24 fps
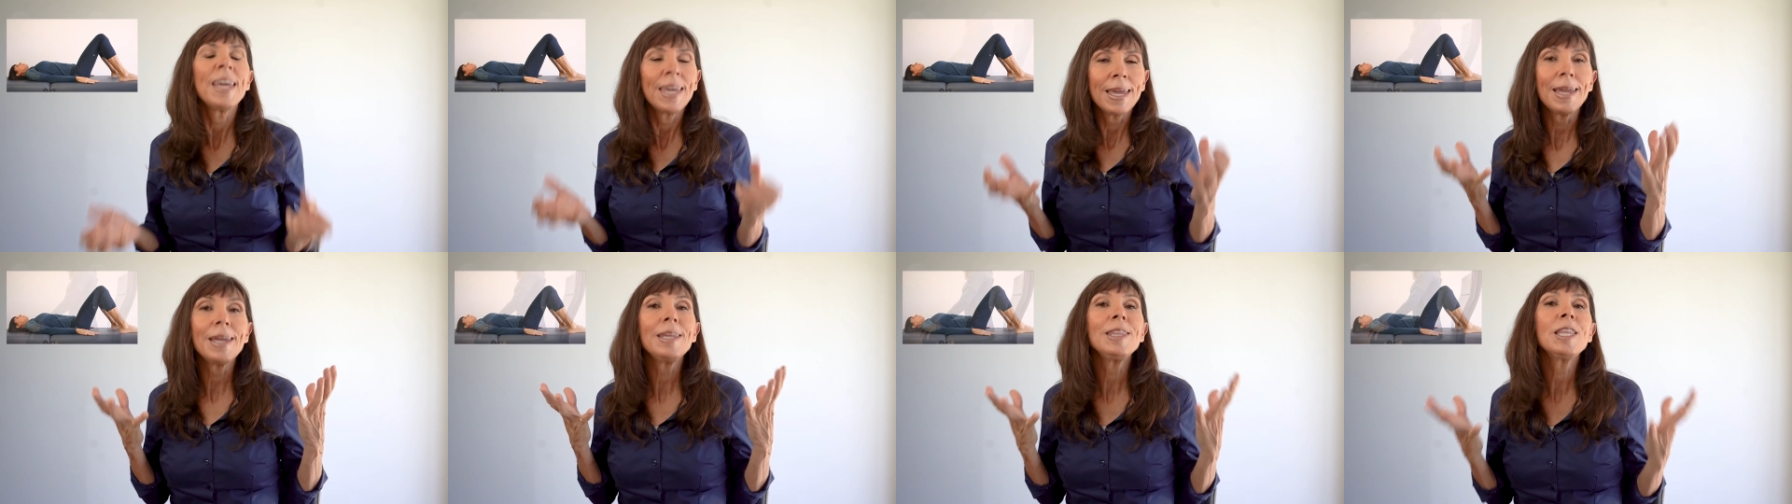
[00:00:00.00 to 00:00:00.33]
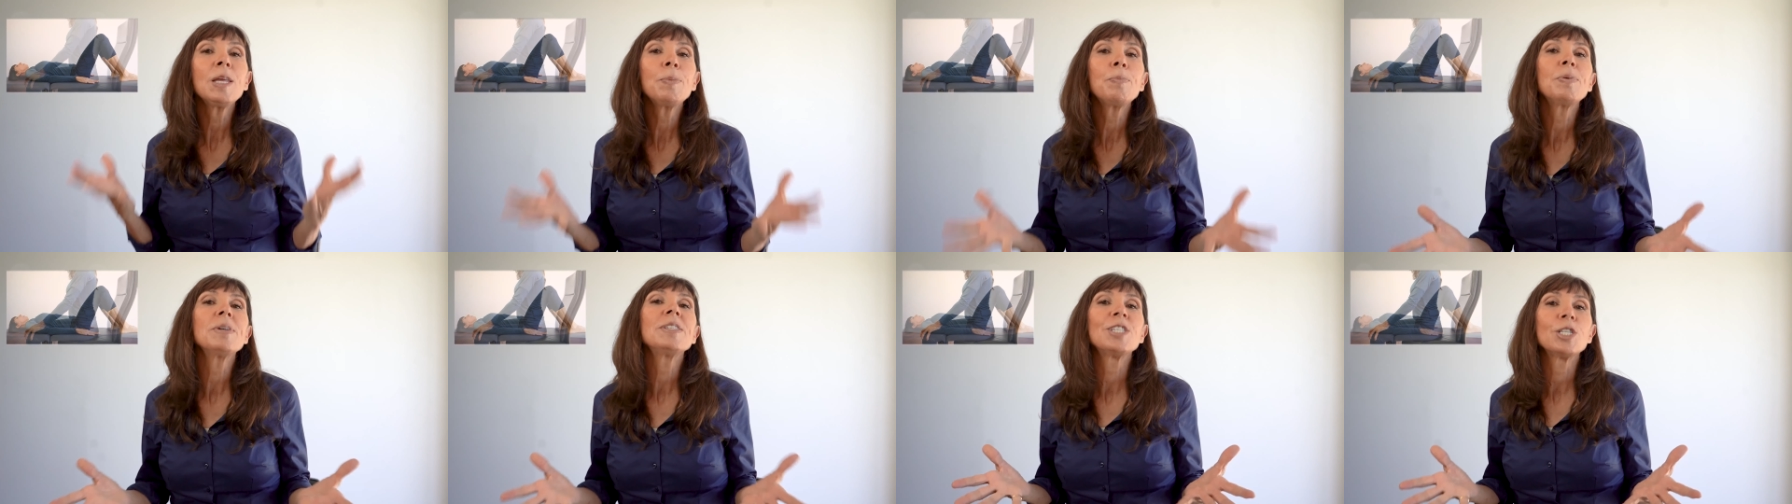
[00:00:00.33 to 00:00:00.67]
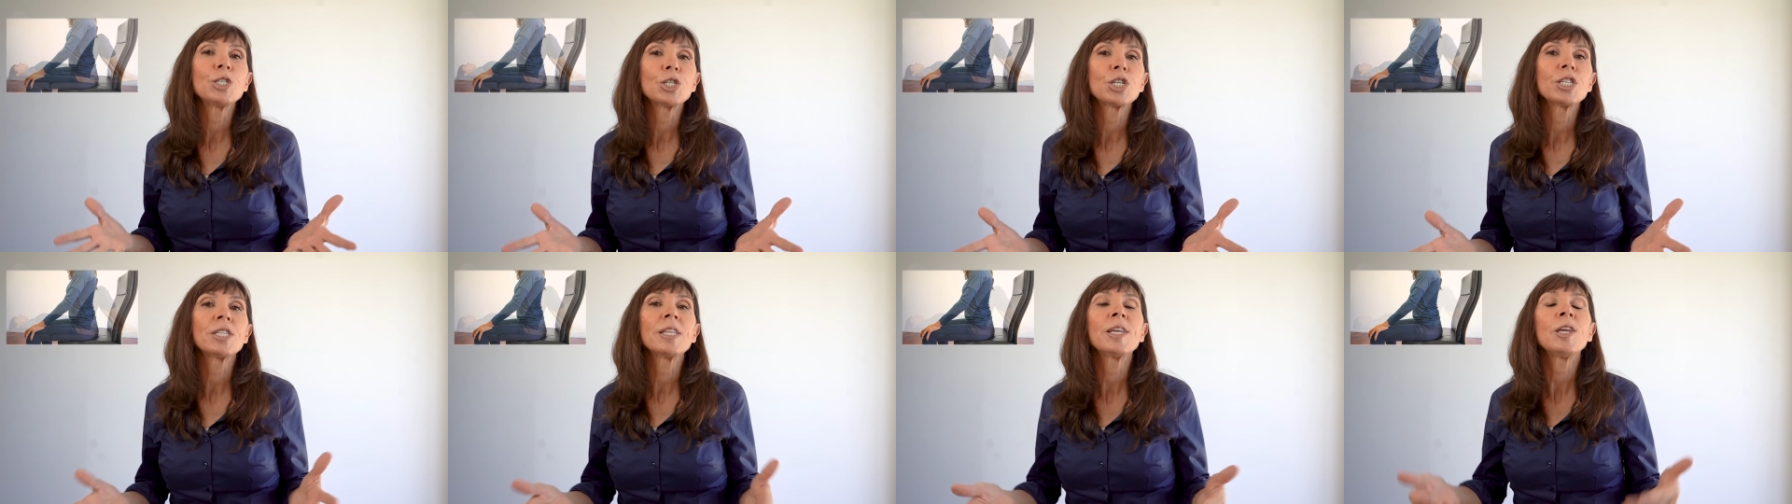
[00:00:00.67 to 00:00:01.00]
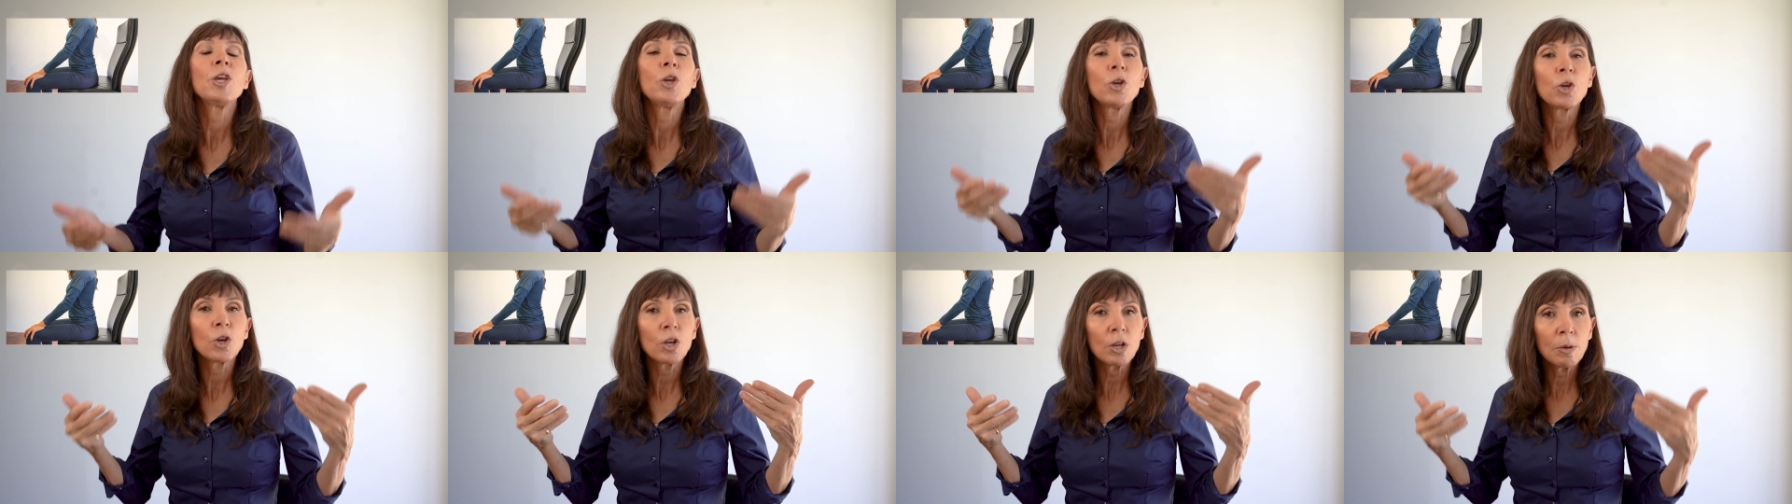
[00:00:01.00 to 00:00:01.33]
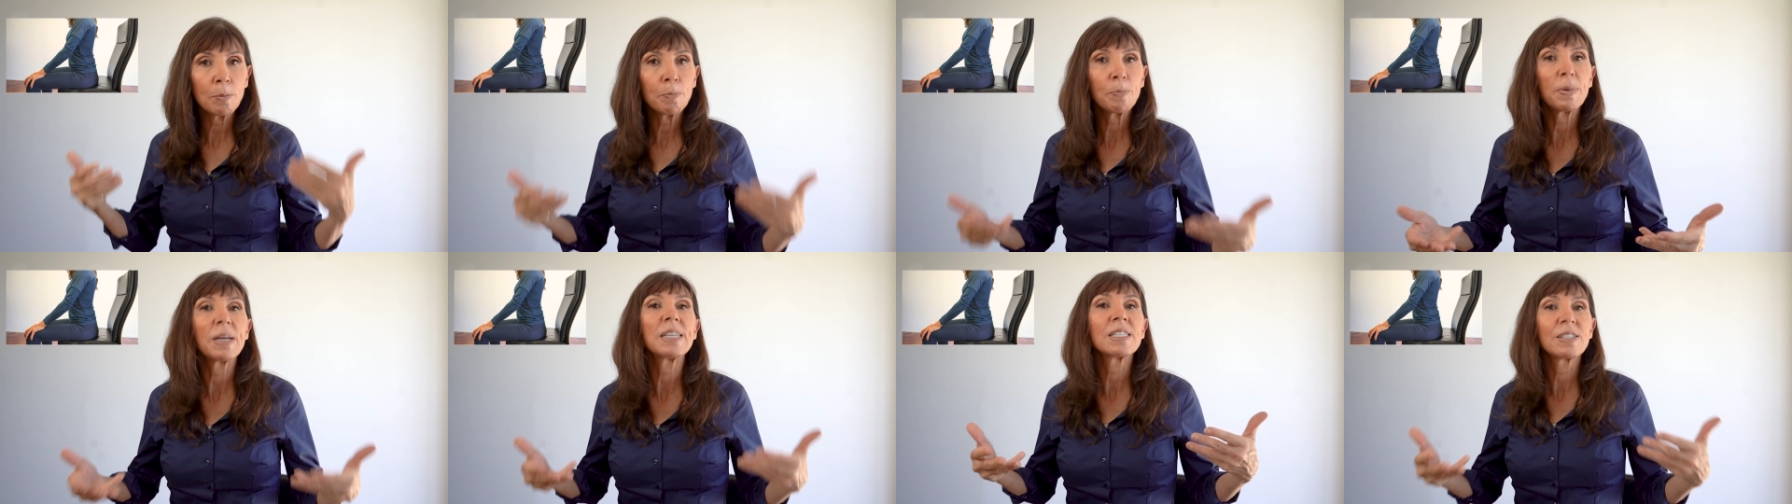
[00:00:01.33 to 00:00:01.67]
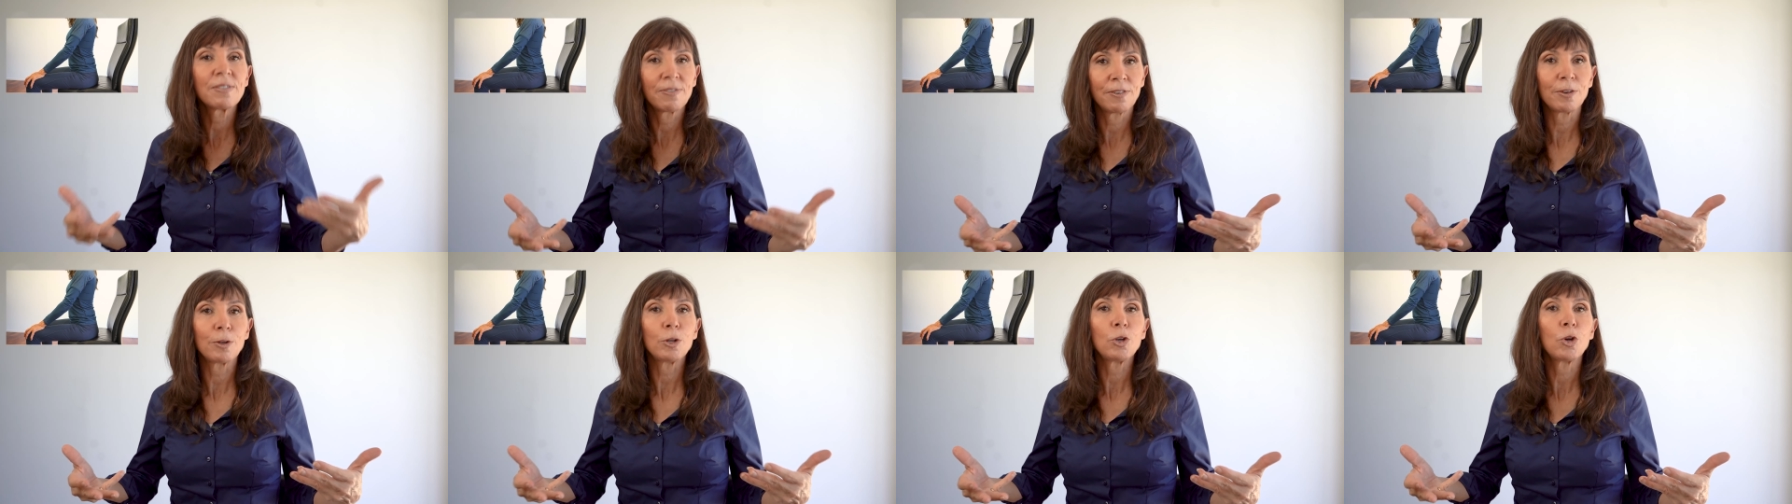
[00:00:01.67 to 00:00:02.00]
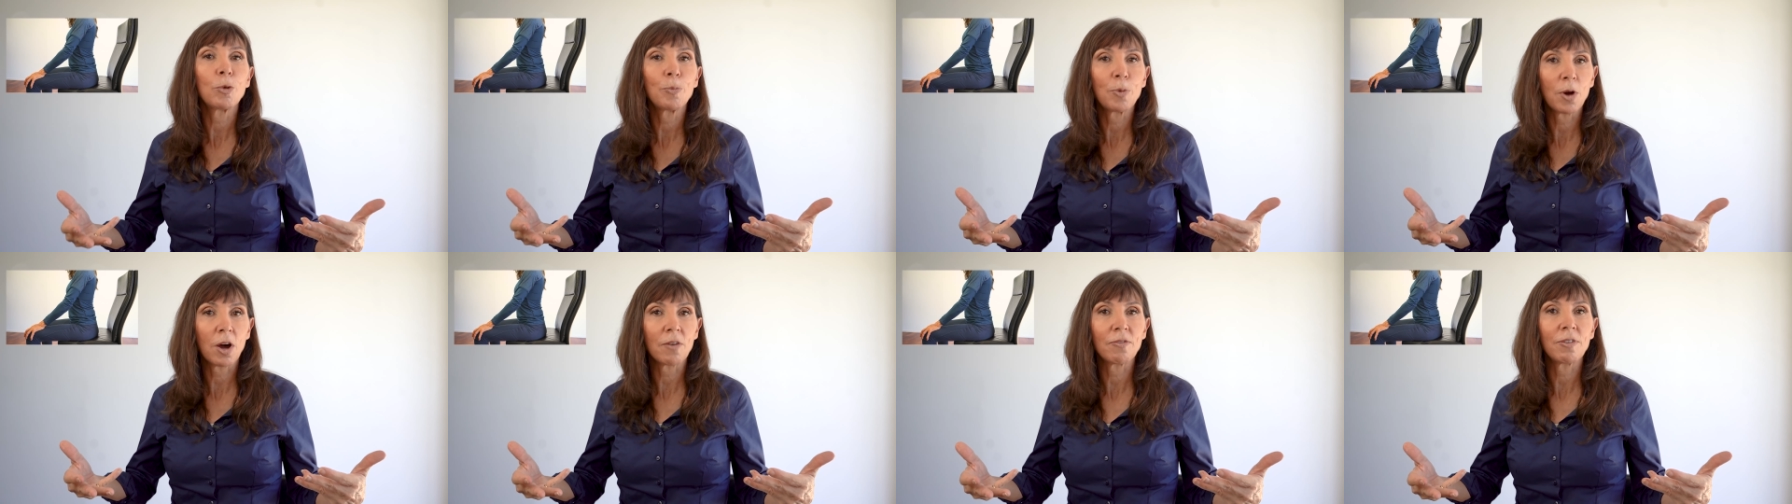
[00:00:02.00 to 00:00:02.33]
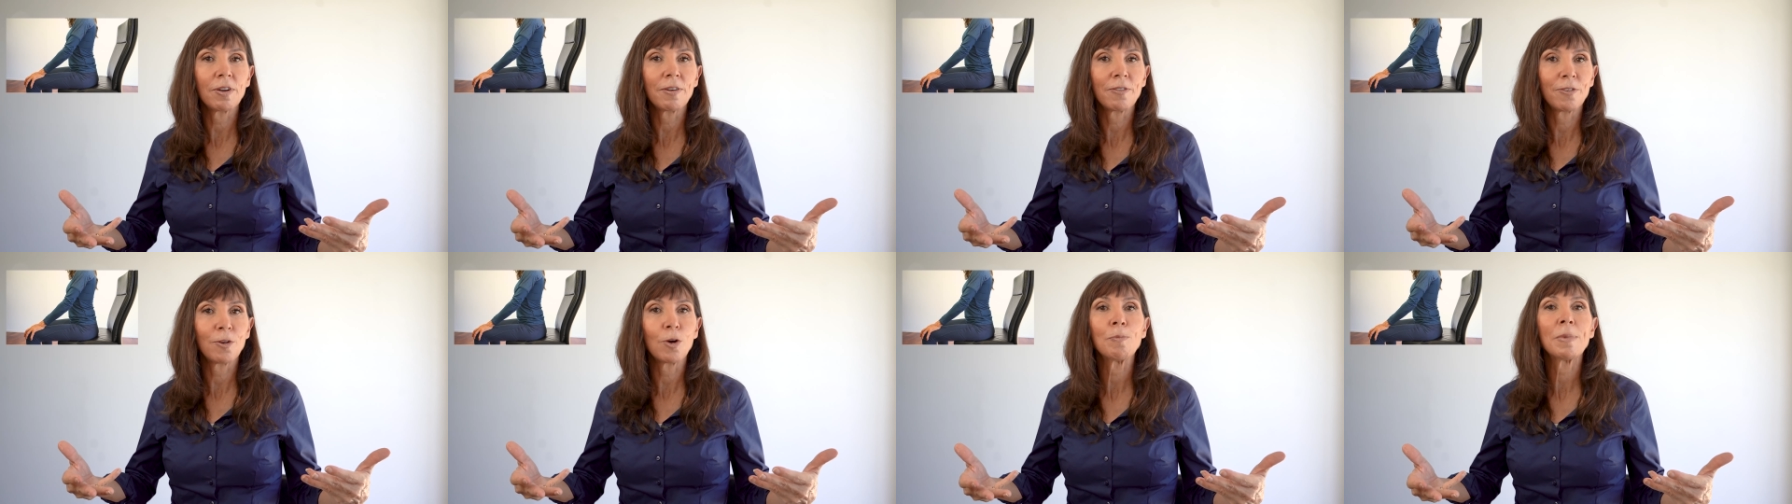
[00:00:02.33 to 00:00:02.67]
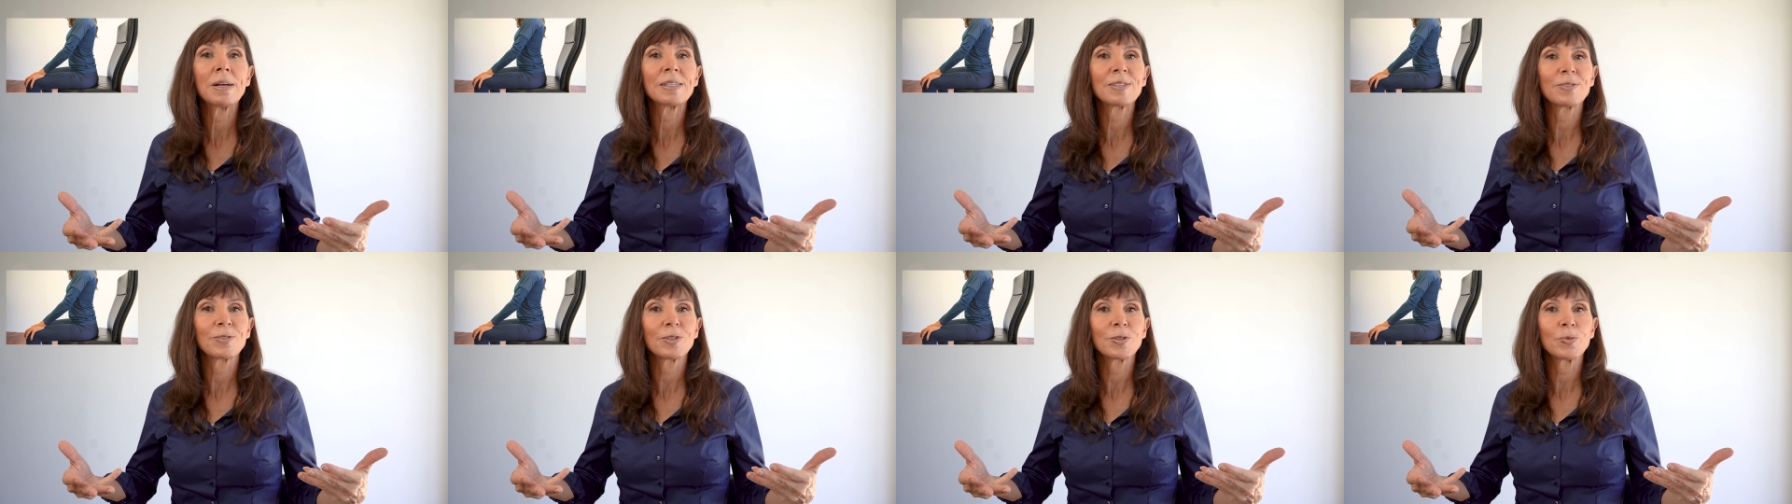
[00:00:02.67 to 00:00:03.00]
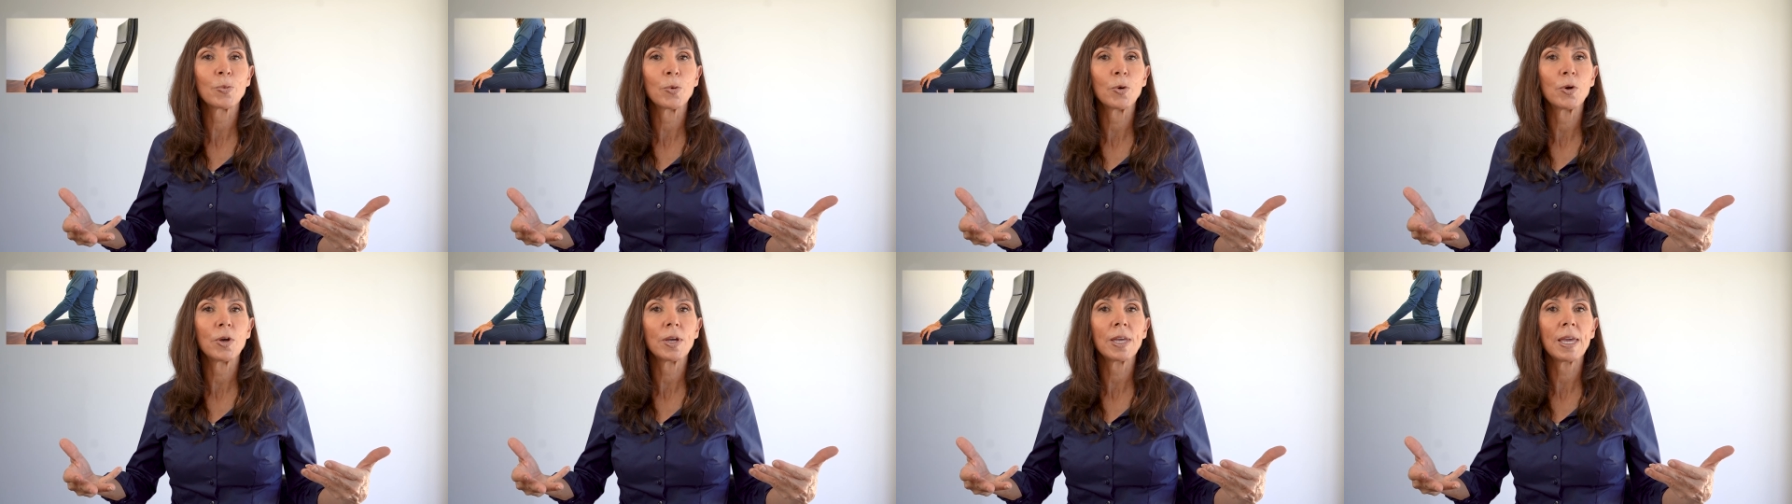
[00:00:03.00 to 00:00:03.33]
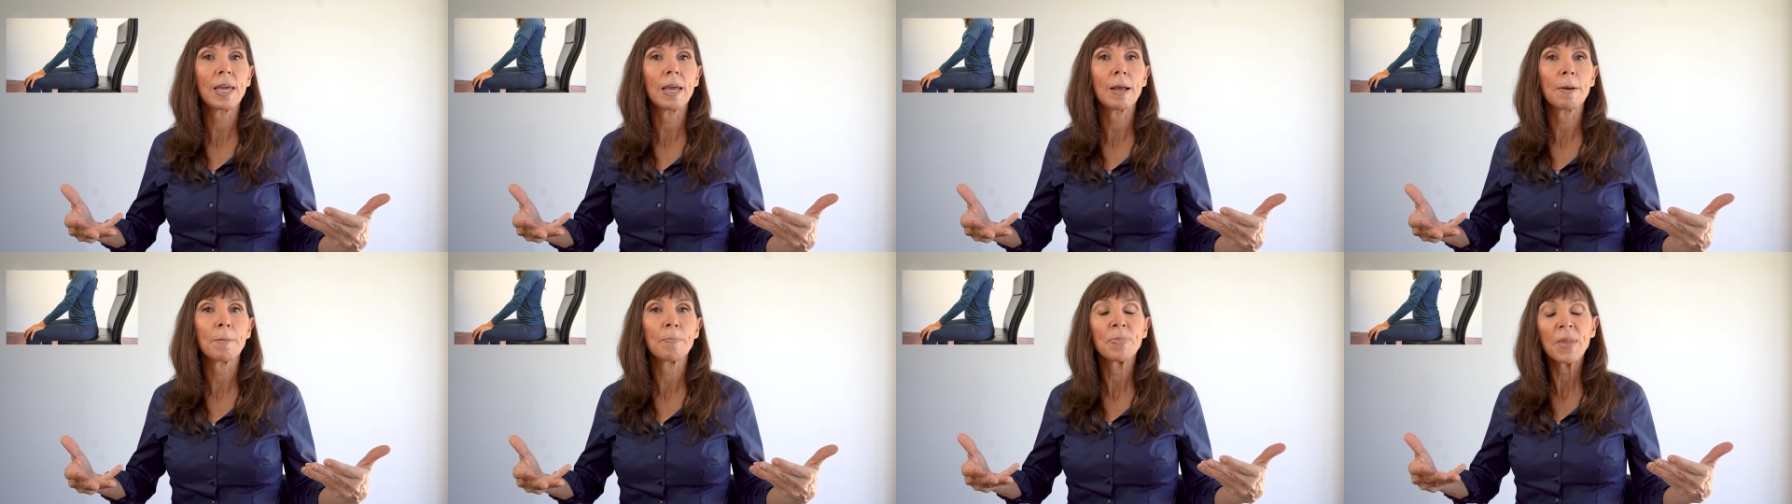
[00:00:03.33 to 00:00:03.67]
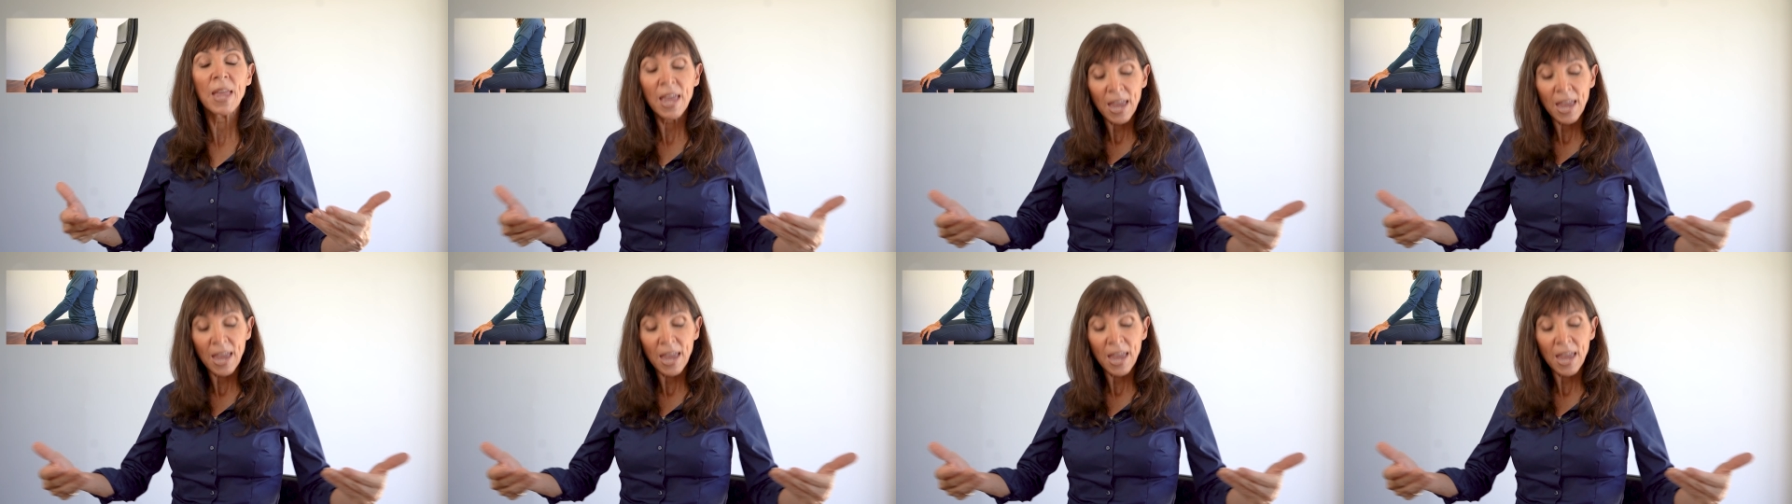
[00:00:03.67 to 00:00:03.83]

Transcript: in the position that you can best feel your pelvic floor muscles working.